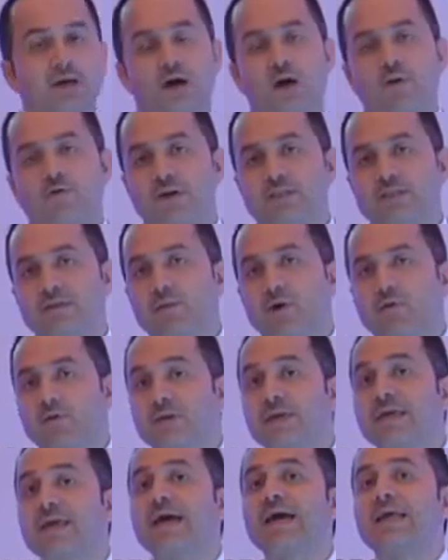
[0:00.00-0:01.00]
of
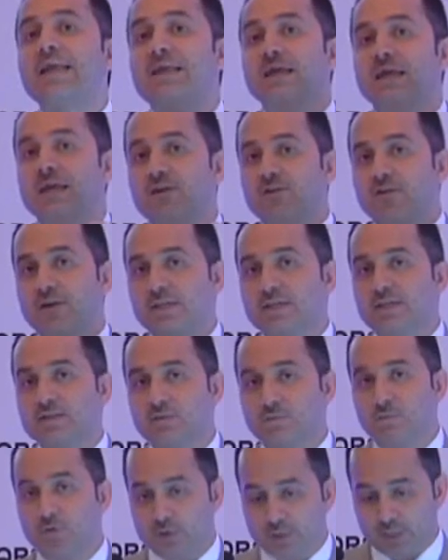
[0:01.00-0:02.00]
antibiotic can increase
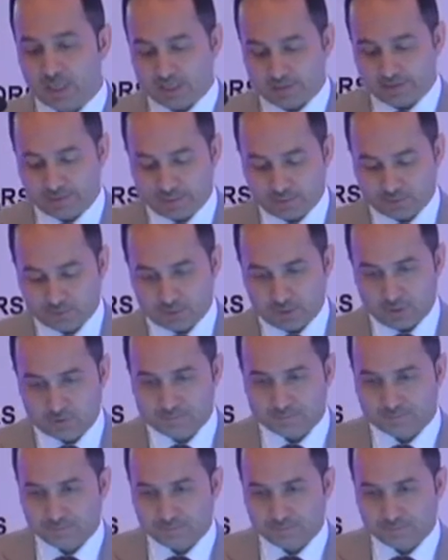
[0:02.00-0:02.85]
mortality as well.